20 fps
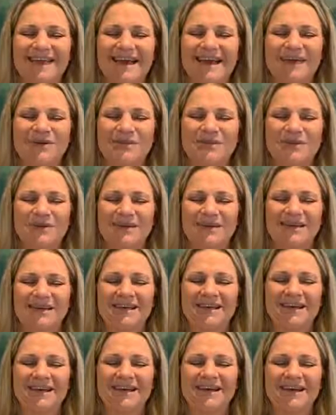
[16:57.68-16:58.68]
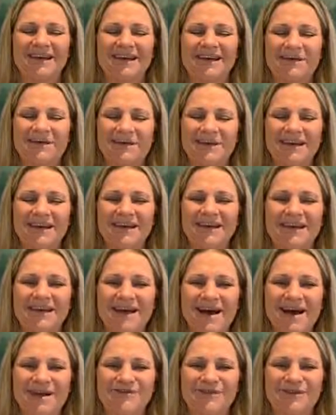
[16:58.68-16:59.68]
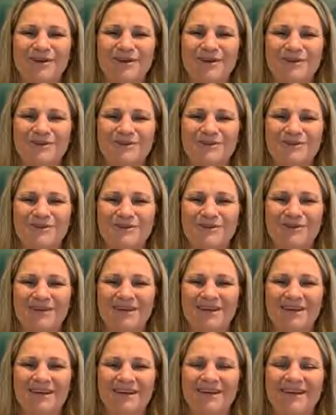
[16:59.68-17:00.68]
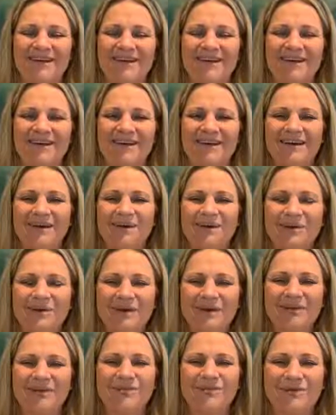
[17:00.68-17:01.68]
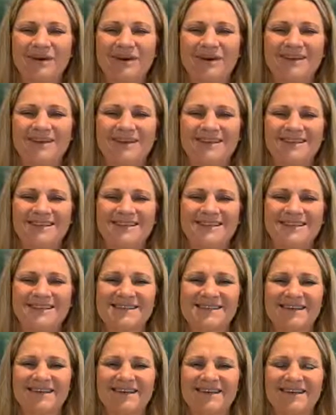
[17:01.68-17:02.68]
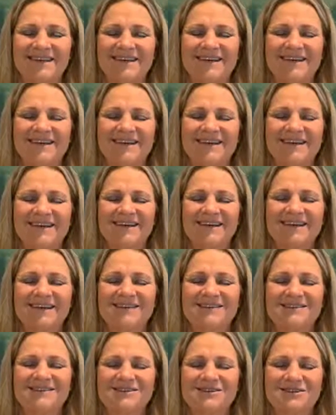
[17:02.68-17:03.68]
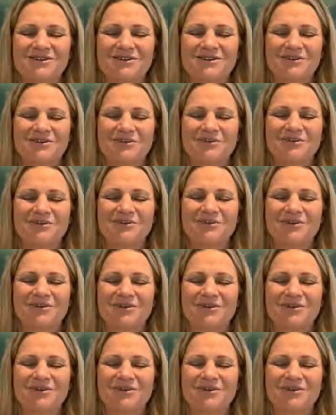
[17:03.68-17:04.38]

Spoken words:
And we have the opportunity, with awareness, to